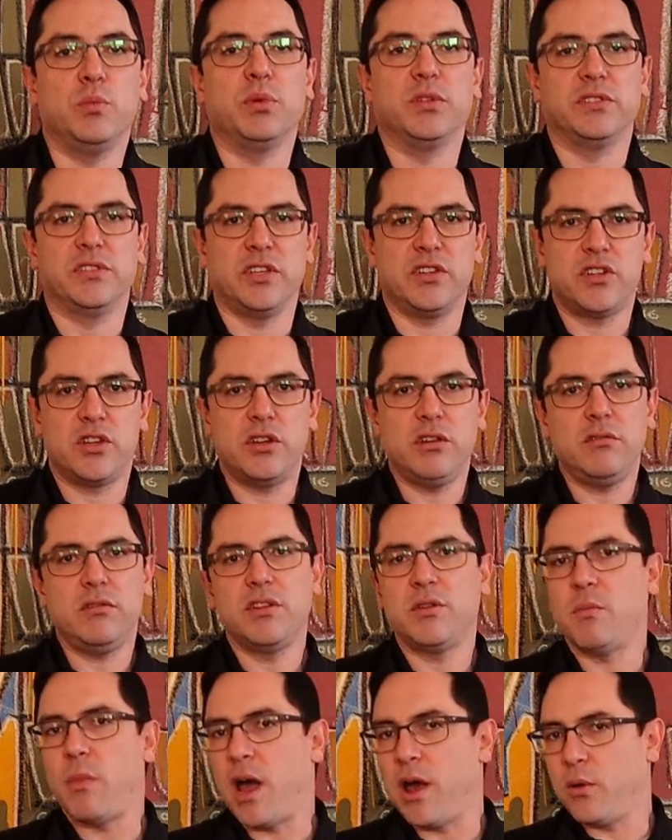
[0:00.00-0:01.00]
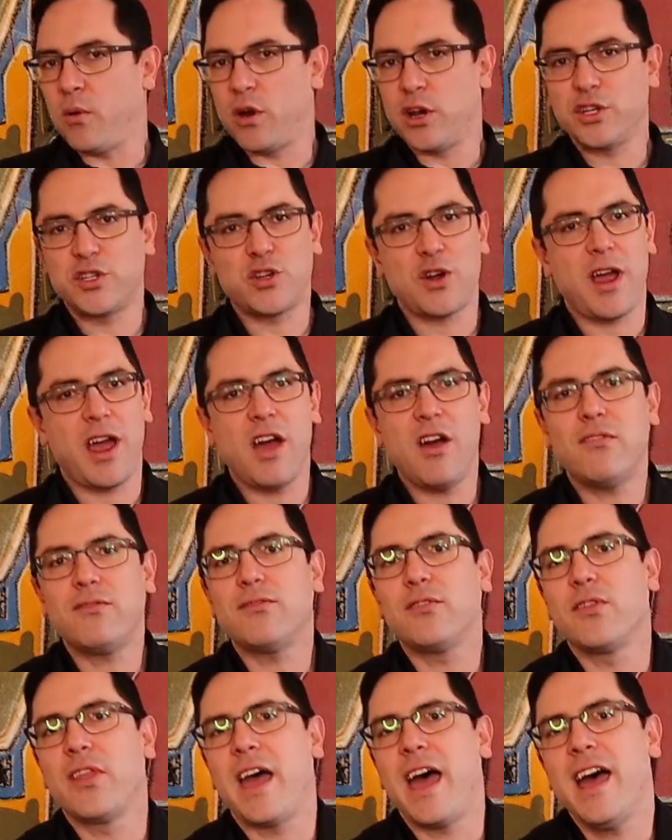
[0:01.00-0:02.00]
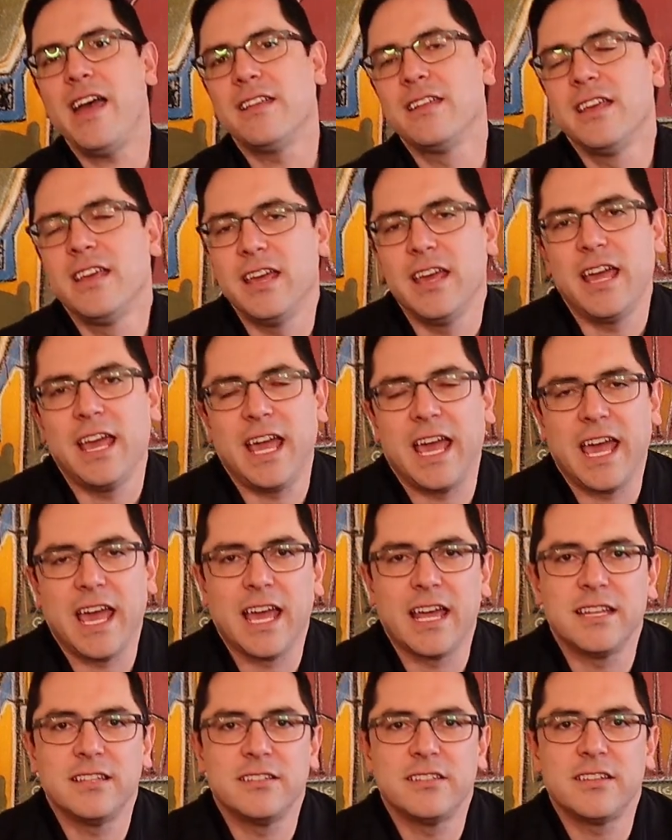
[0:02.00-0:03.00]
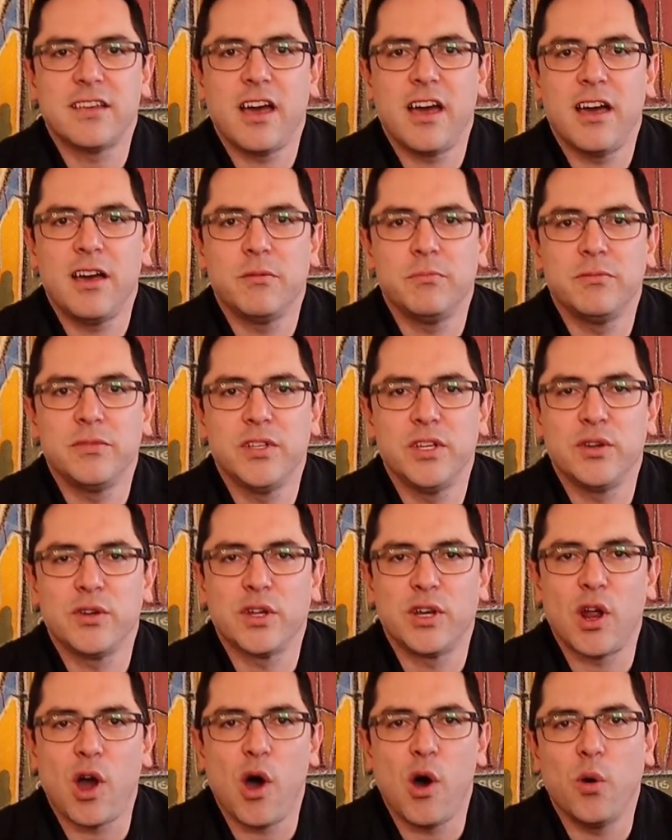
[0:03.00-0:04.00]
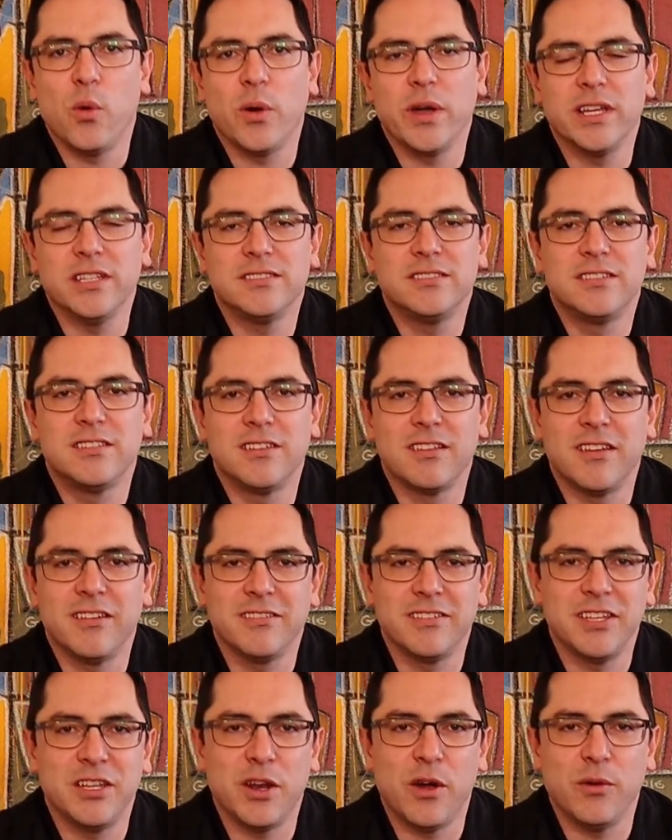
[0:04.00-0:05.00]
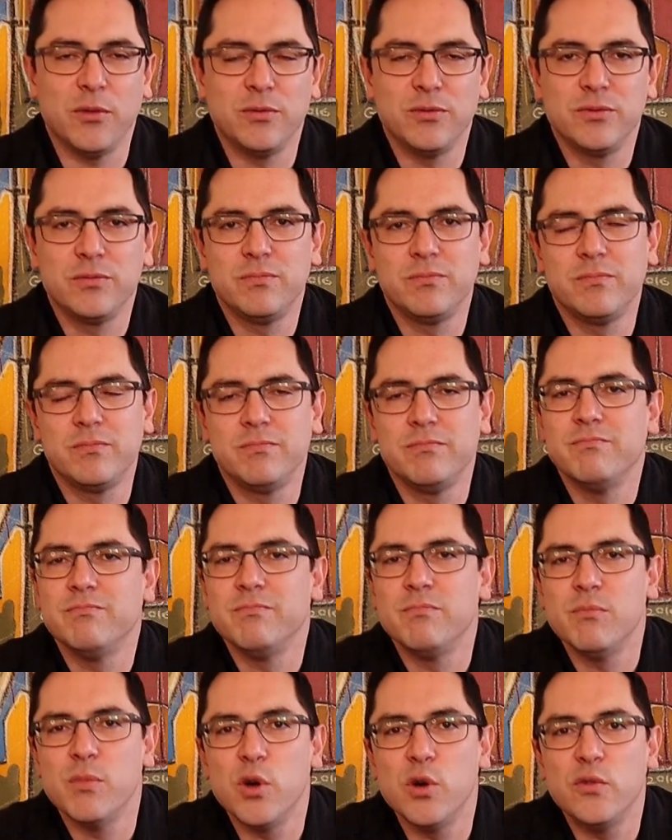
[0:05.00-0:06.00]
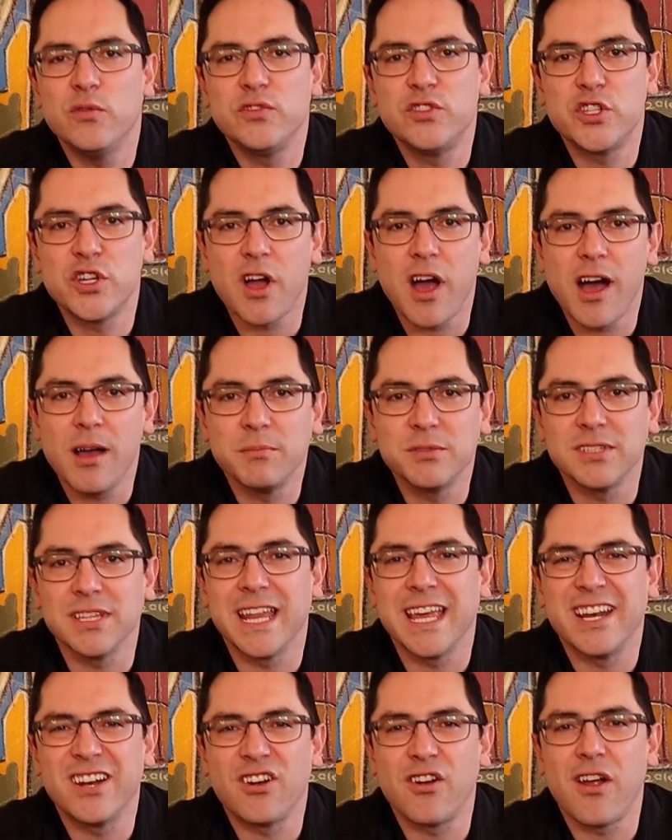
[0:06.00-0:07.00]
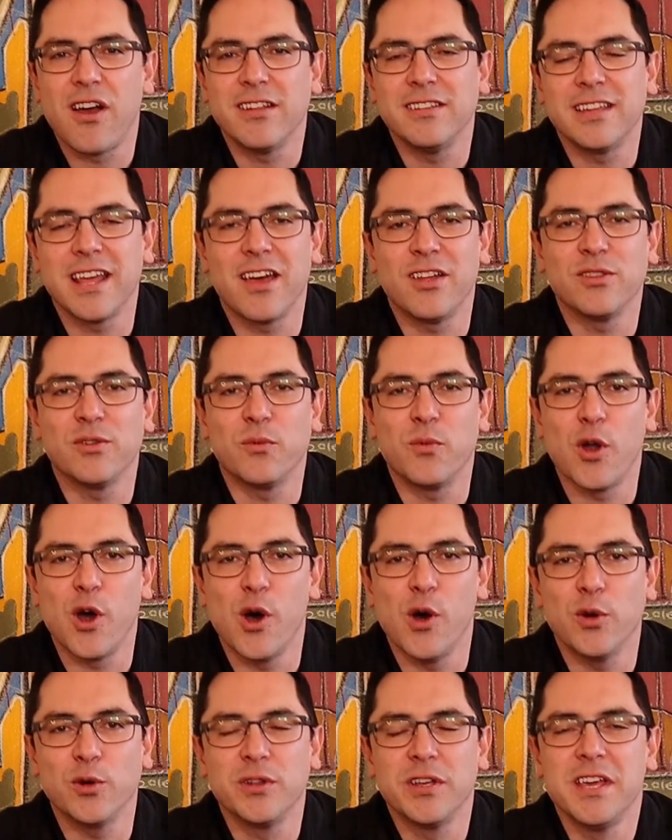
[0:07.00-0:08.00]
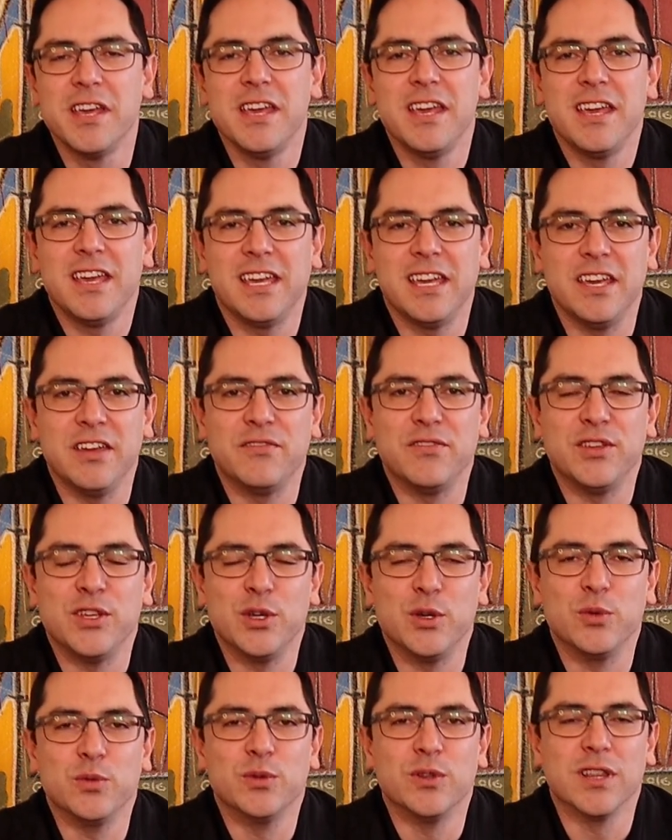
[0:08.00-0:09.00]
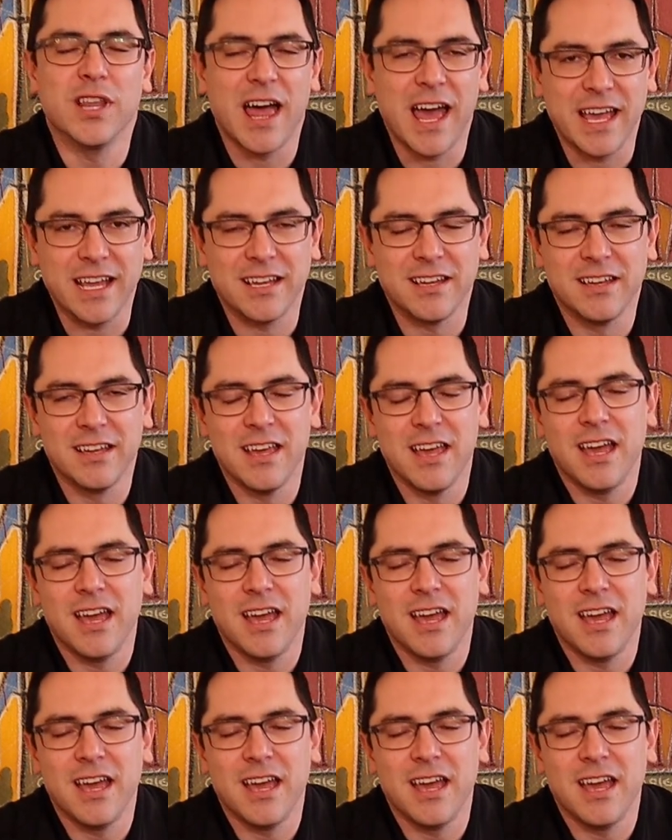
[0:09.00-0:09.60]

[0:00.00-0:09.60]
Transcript: position, you might want to try out for that. And you can always, move jobs later on down the road if you'd like.